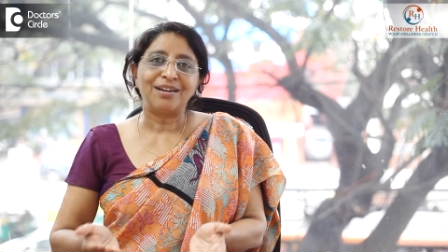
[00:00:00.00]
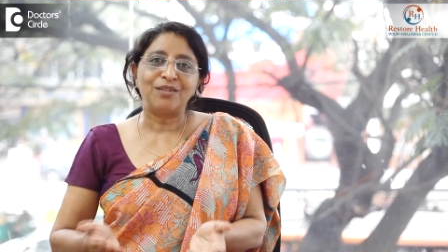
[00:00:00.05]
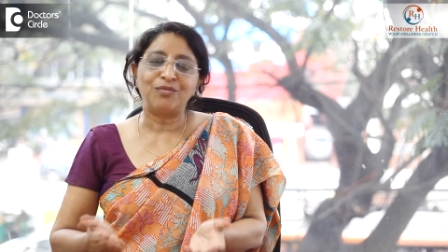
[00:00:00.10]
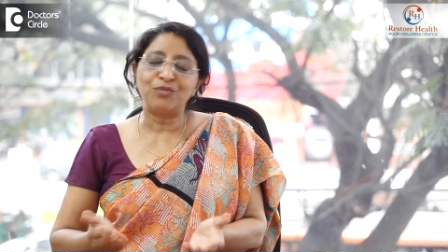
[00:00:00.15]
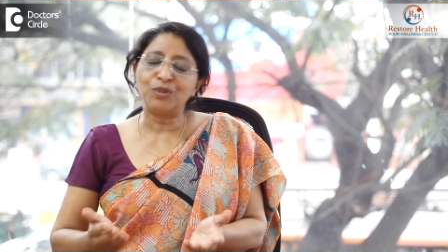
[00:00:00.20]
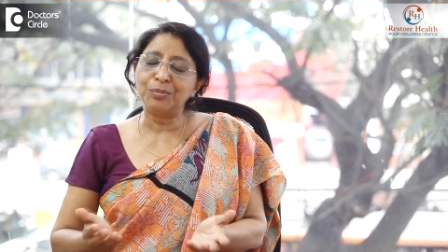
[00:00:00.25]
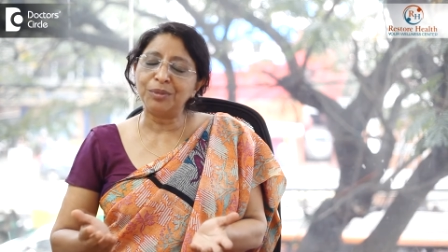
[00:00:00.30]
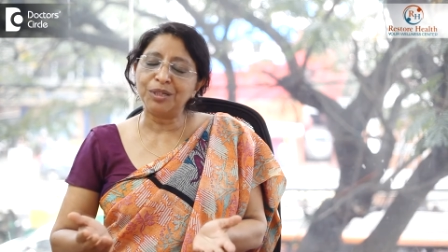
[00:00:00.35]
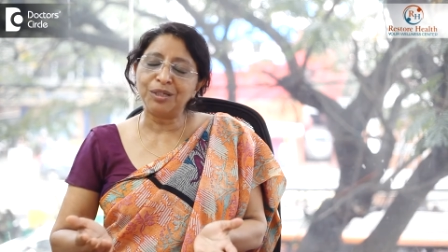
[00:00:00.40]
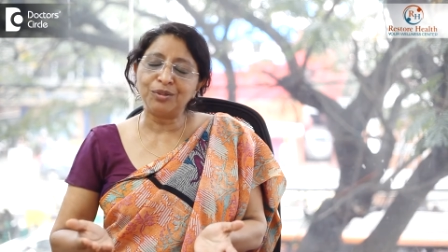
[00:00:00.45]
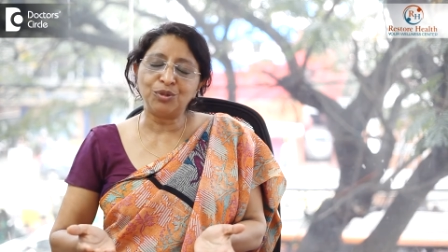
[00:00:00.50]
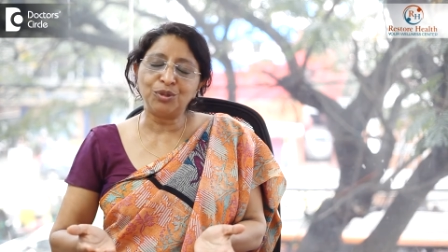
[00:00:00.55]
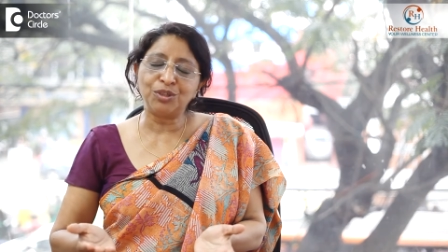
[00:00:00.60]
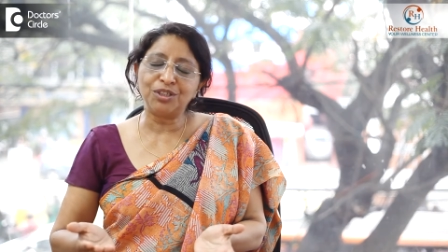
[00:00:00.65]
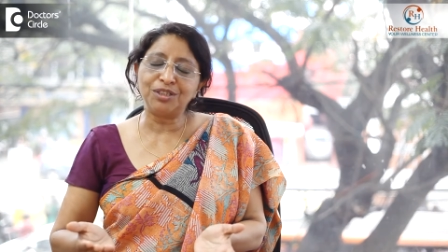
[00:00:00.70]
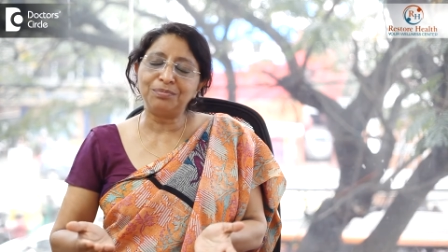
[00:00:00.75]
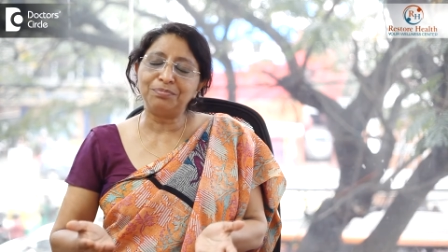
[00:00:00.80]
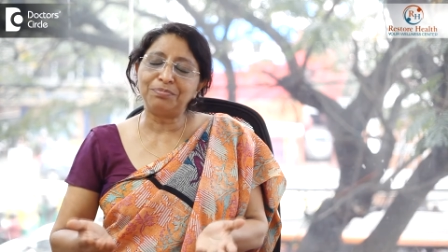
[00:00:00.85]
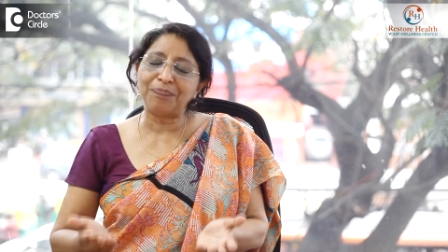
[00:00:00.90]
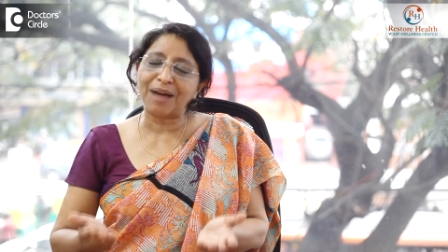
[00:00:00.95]

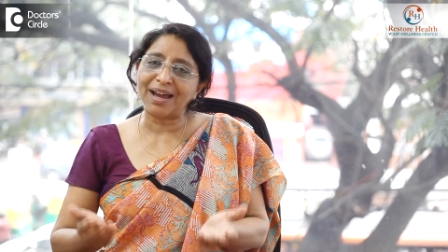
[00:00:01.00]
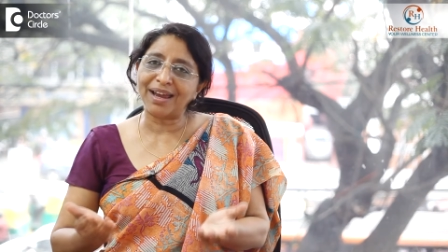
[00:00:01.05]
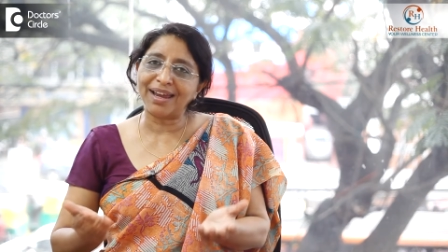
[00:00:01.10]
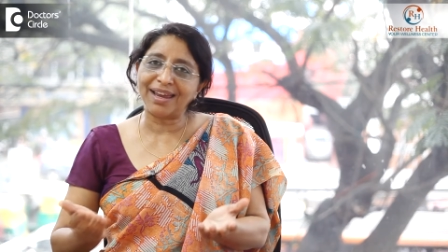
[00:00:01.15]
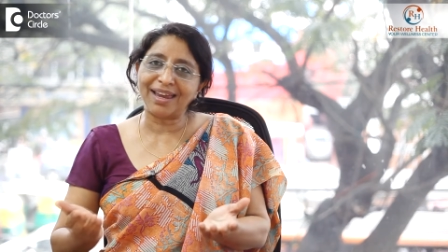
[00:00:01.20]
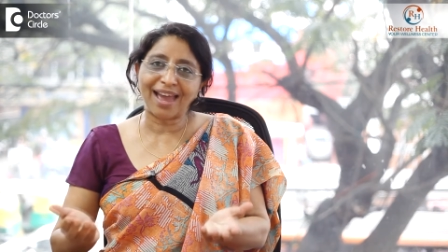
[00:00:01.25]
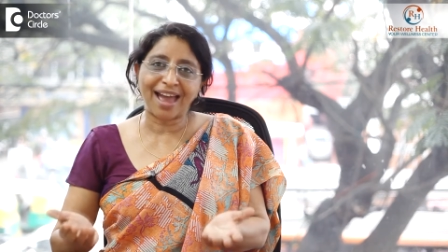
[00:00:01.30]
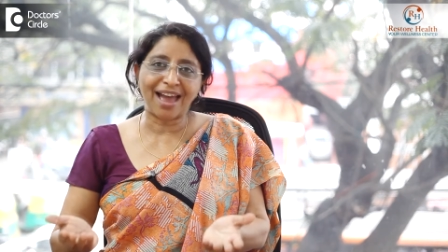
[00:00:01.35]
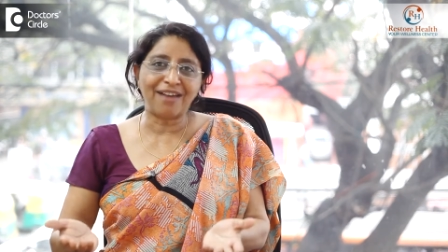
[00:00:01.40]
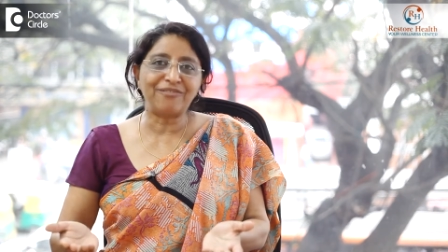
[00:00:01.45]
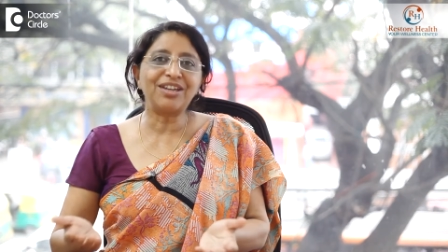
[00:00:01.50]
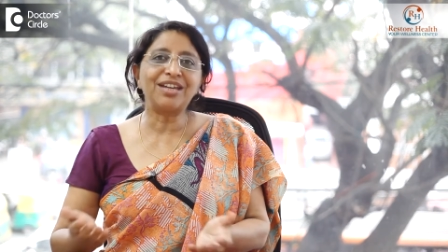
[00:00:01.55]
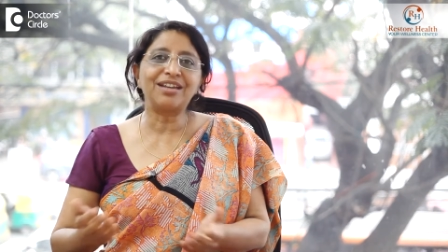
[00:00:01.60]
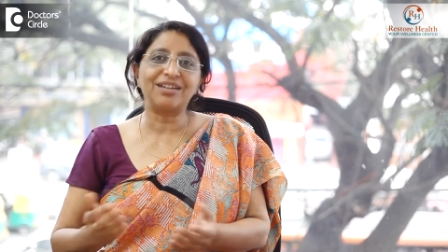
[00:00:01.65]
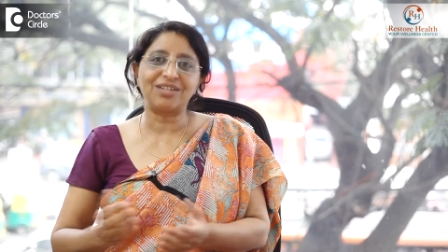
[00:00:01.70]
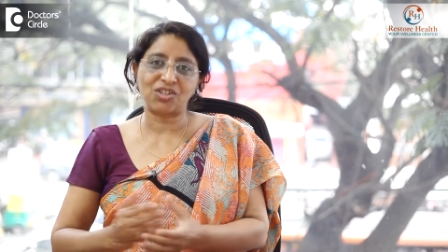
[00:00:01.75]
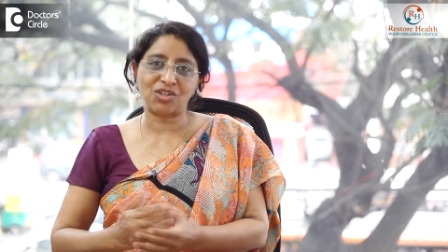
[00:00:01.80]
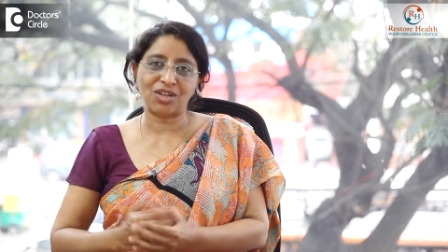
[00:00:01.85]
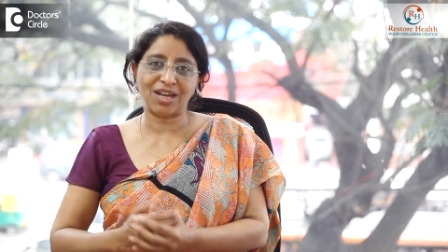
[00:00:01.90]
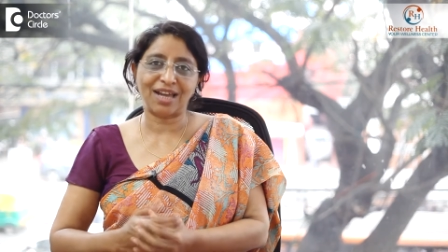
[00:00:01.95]
womanhood by having
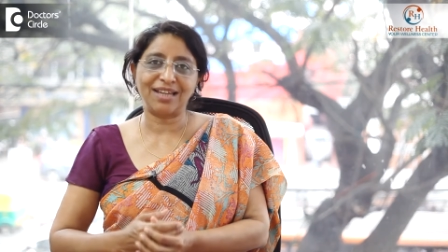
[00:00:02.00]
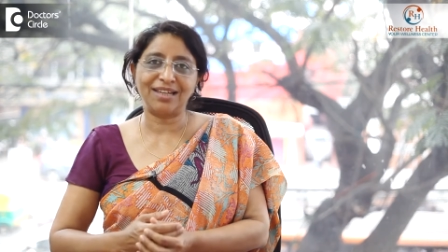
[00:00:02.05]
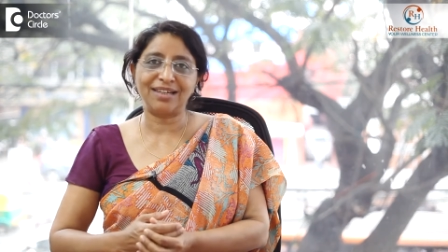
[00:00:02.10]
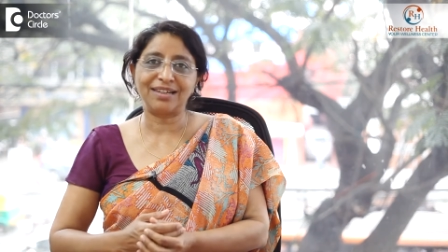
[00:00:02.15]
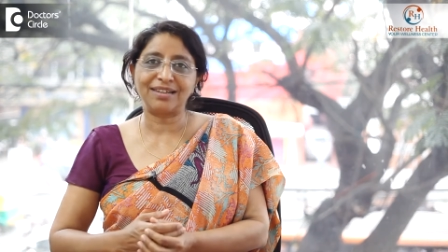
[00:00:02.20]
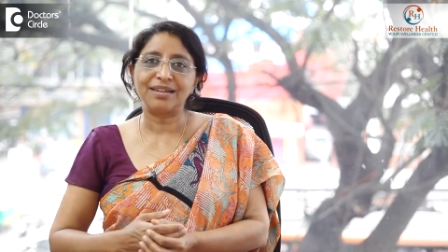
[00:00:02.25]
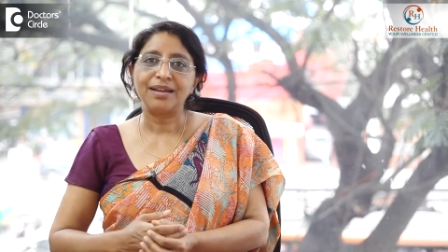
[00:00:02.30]
a child.